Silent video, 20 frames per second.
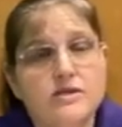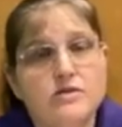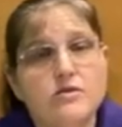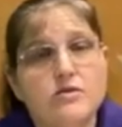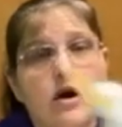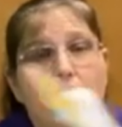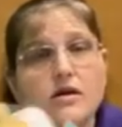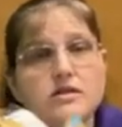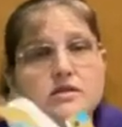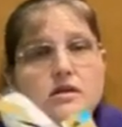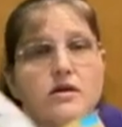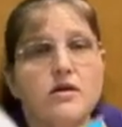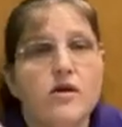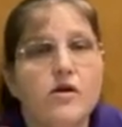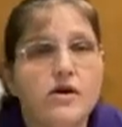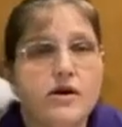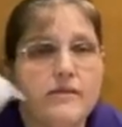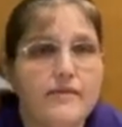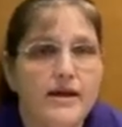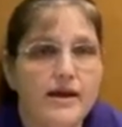do also
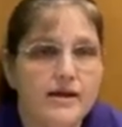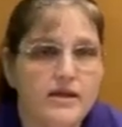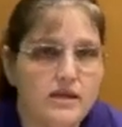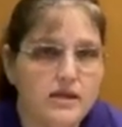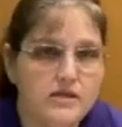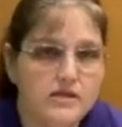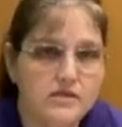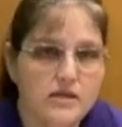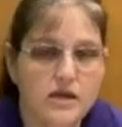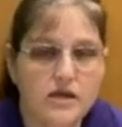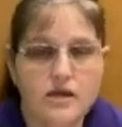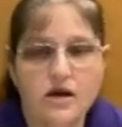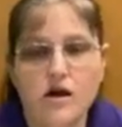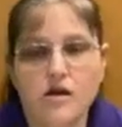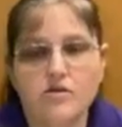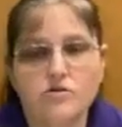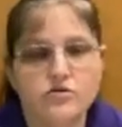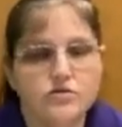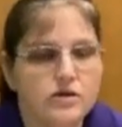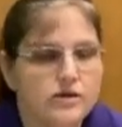already make these at
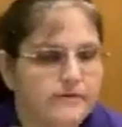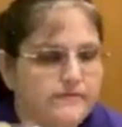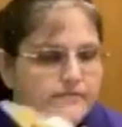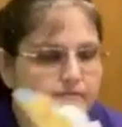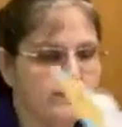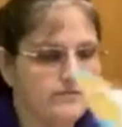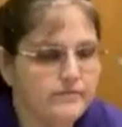Dollar Tree.